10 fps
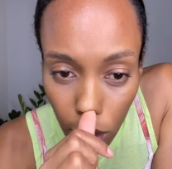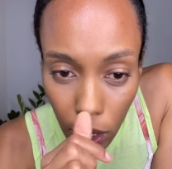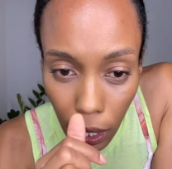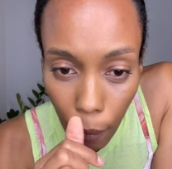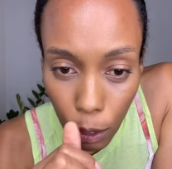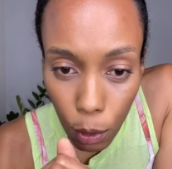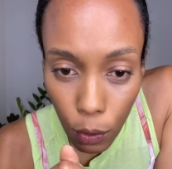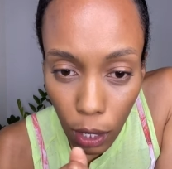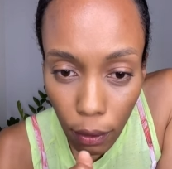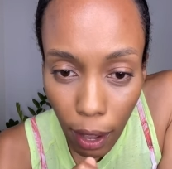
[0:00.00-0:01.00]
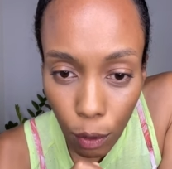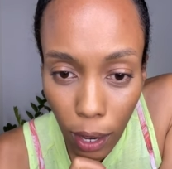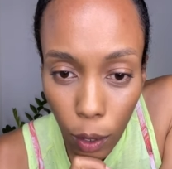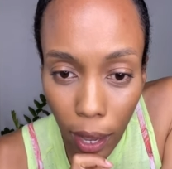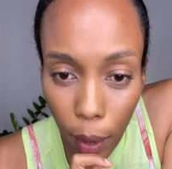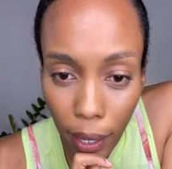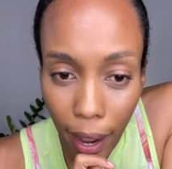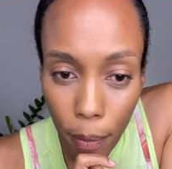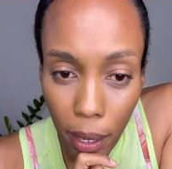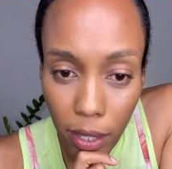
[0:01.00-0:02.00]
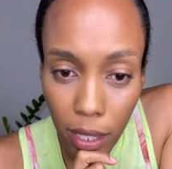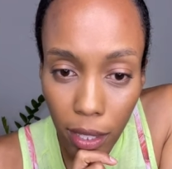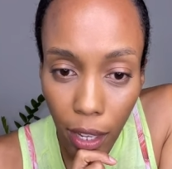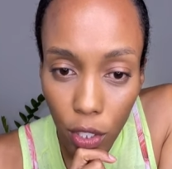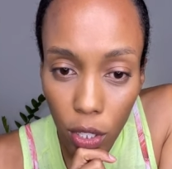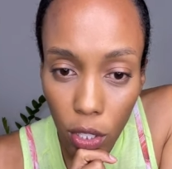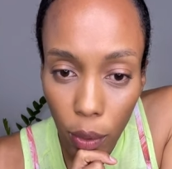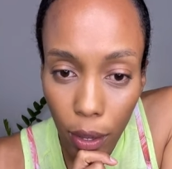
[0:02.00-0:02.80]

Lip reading: Let's see, I was moving around right away when I had my C-section,